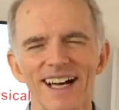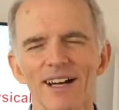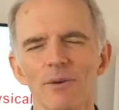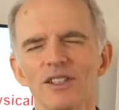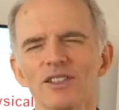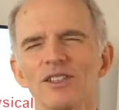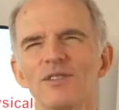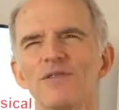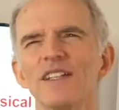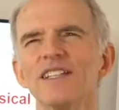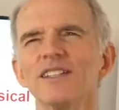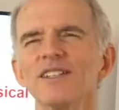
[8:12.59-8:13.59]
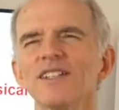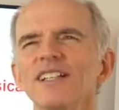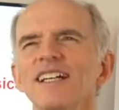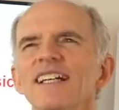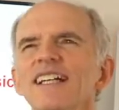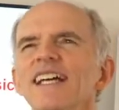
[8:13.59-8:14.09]
I want you to
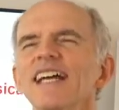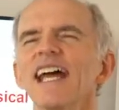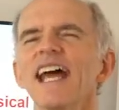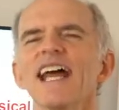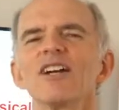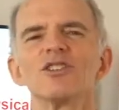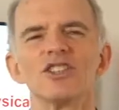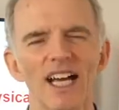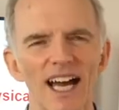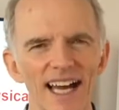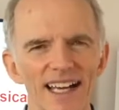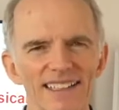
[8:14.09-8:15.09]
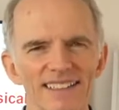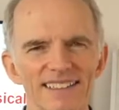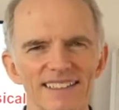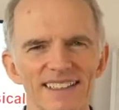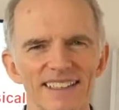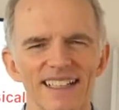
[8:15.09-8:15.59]
feel
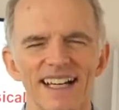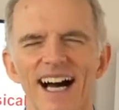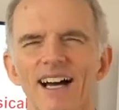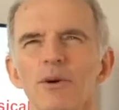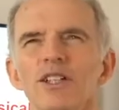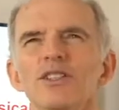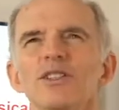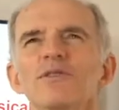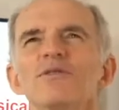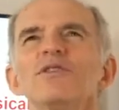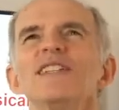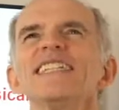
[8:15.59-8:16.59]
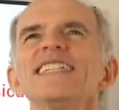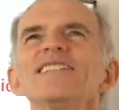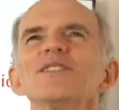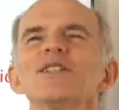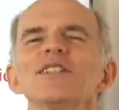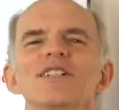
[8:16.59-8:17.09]
energized. I want you to
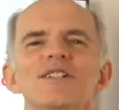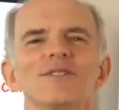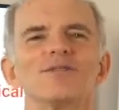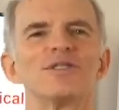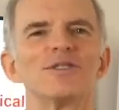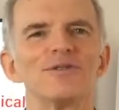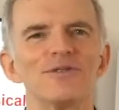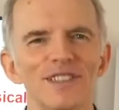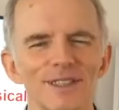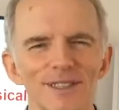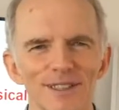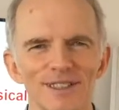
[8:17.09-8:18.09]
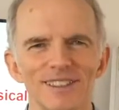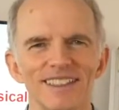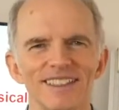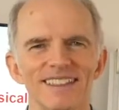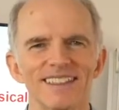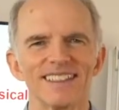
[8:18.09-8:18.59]
feel fulfilled.